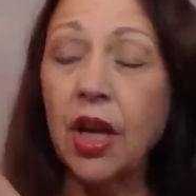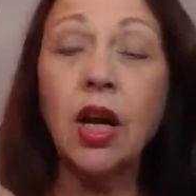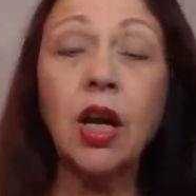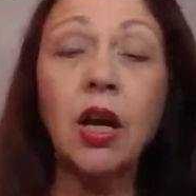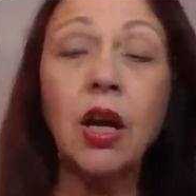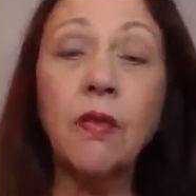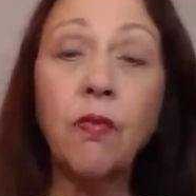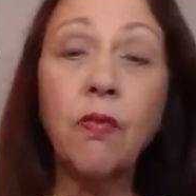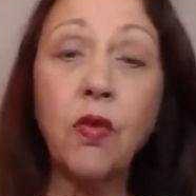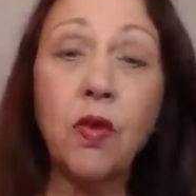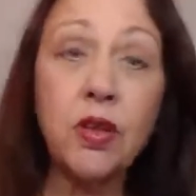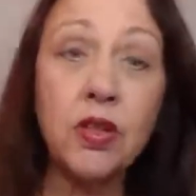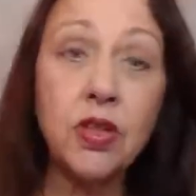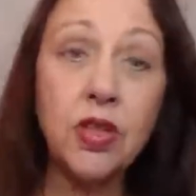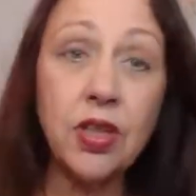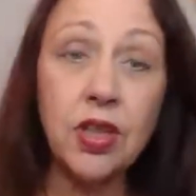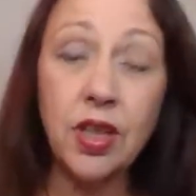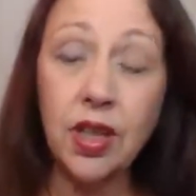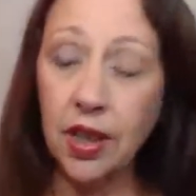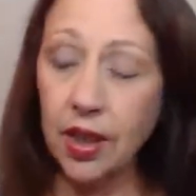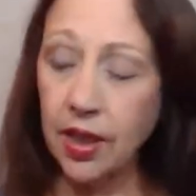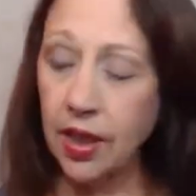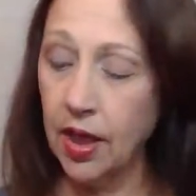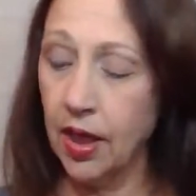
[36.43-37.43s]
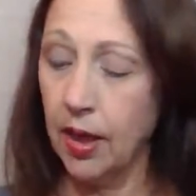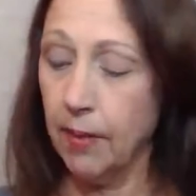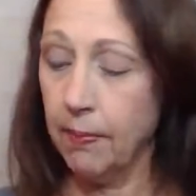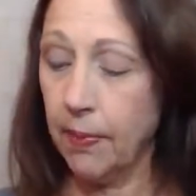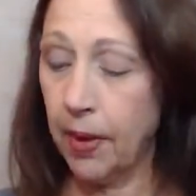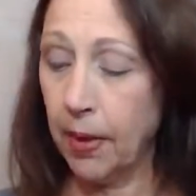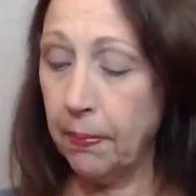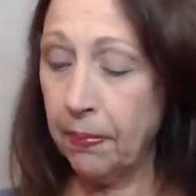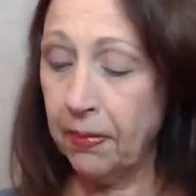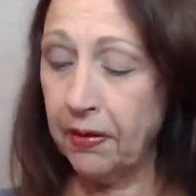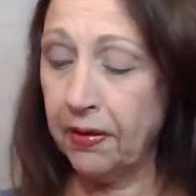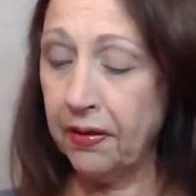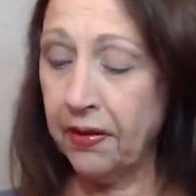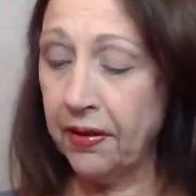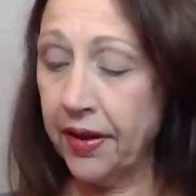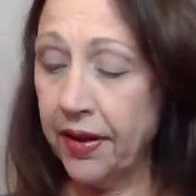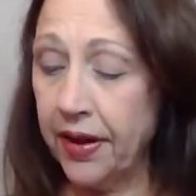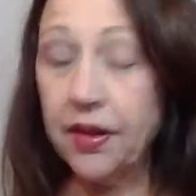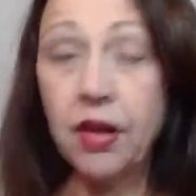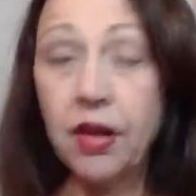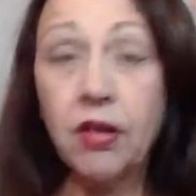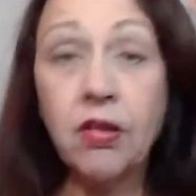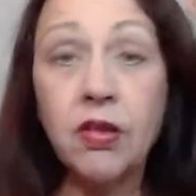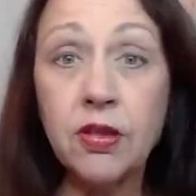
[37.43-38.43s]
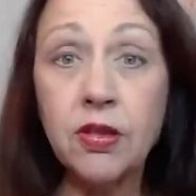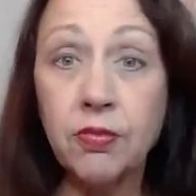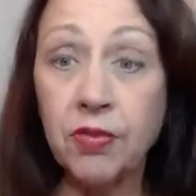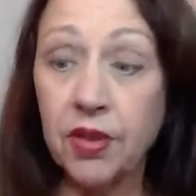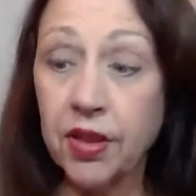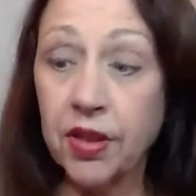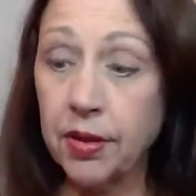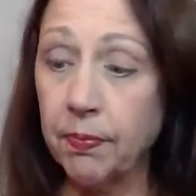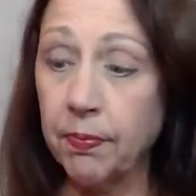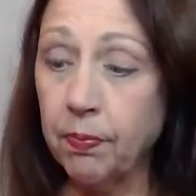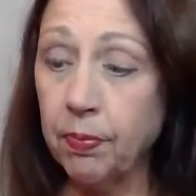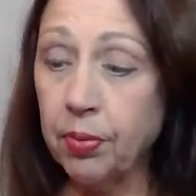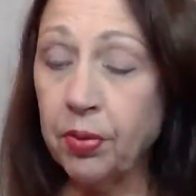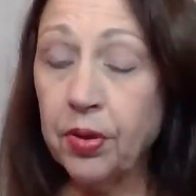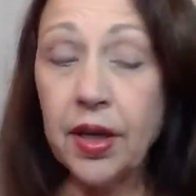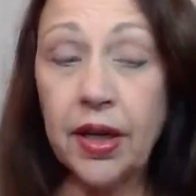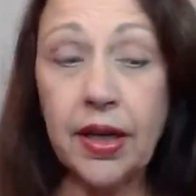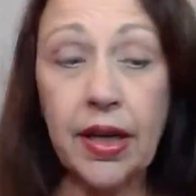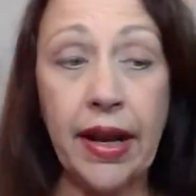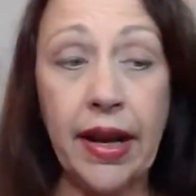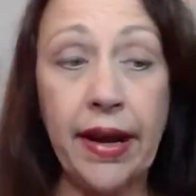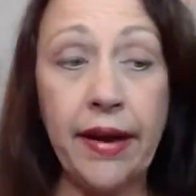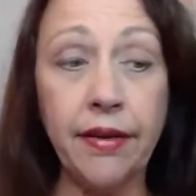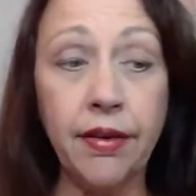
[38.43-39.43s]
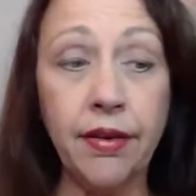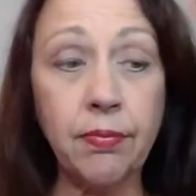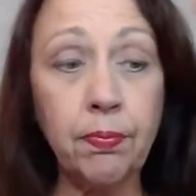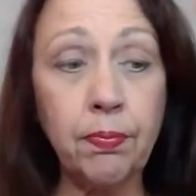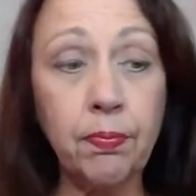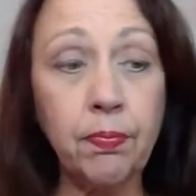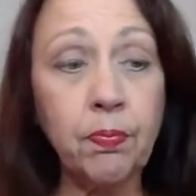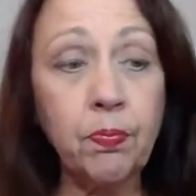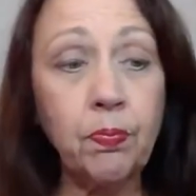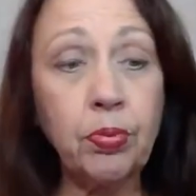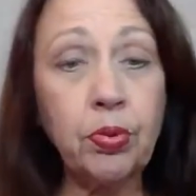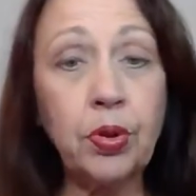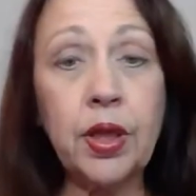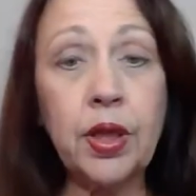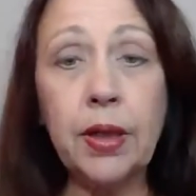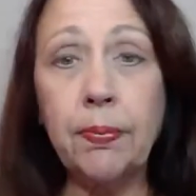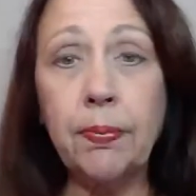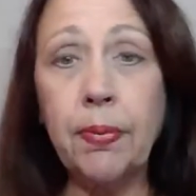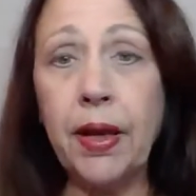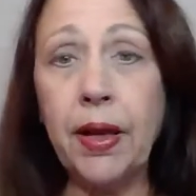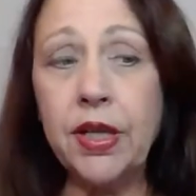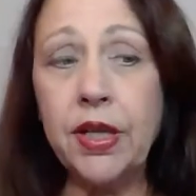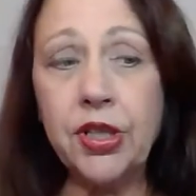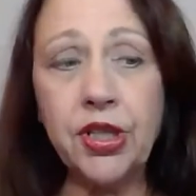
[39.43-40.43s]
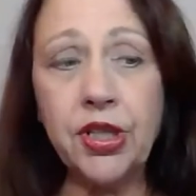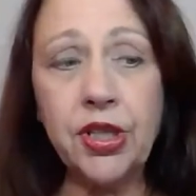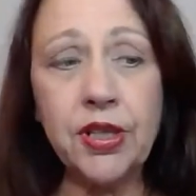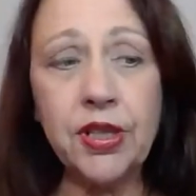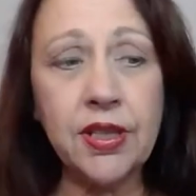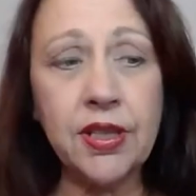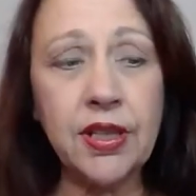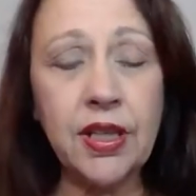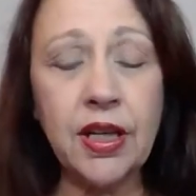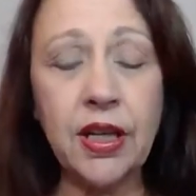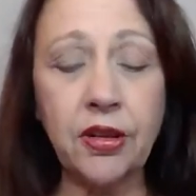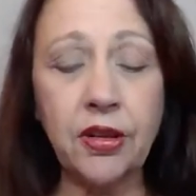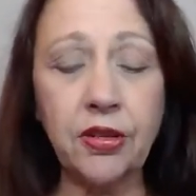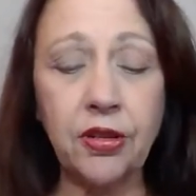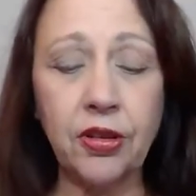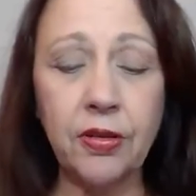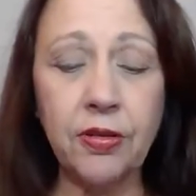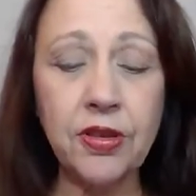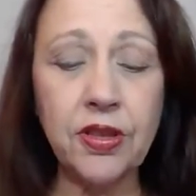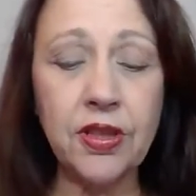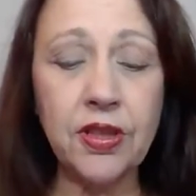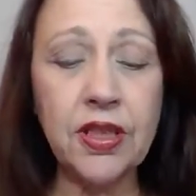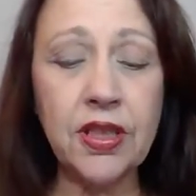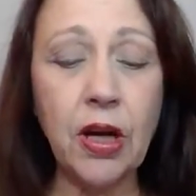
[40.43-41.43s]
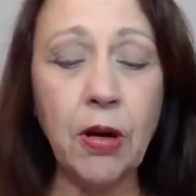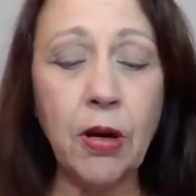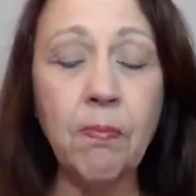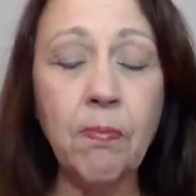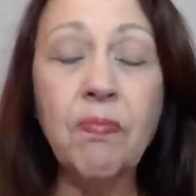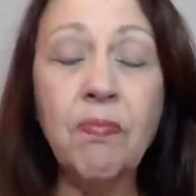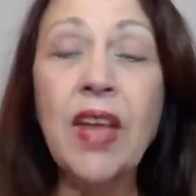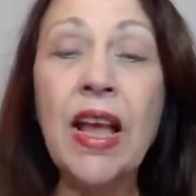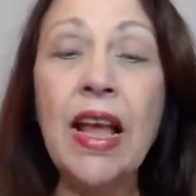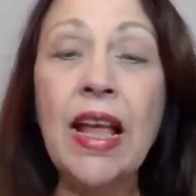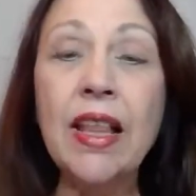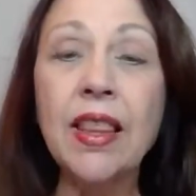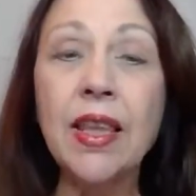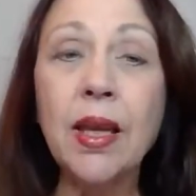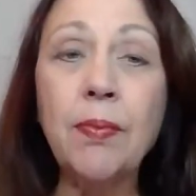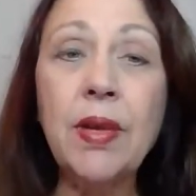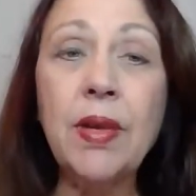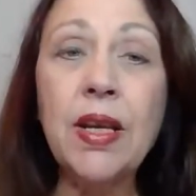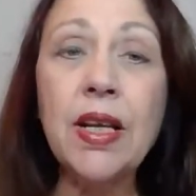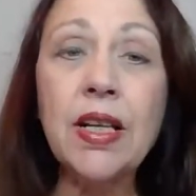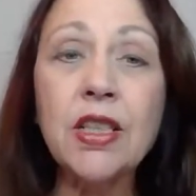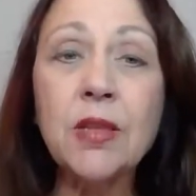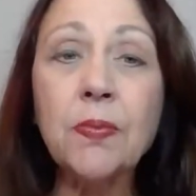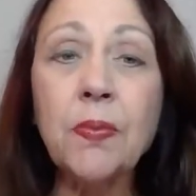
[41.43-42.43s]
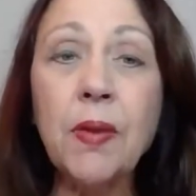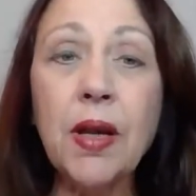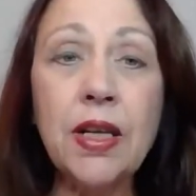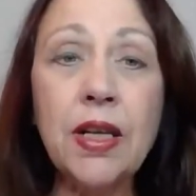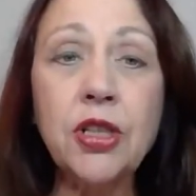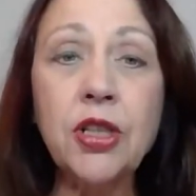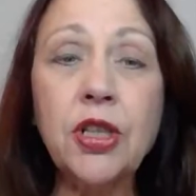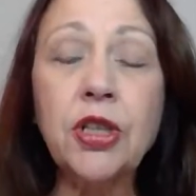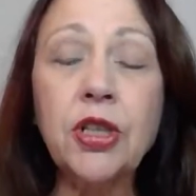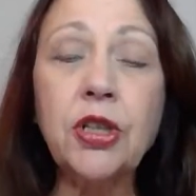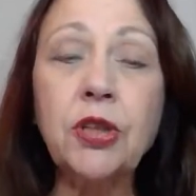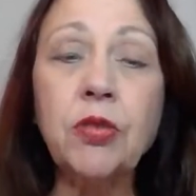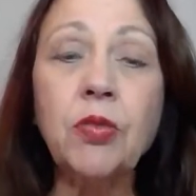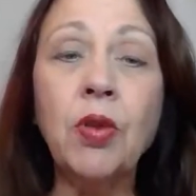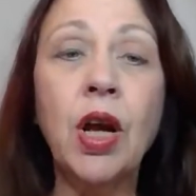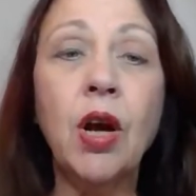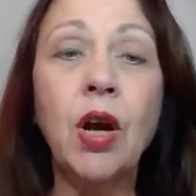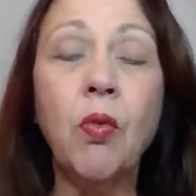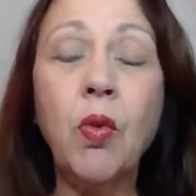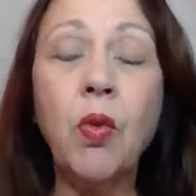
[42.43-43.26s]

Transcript: Unfortunately, my printer doesn't always want to print out pretty pages color. So let me explain to you.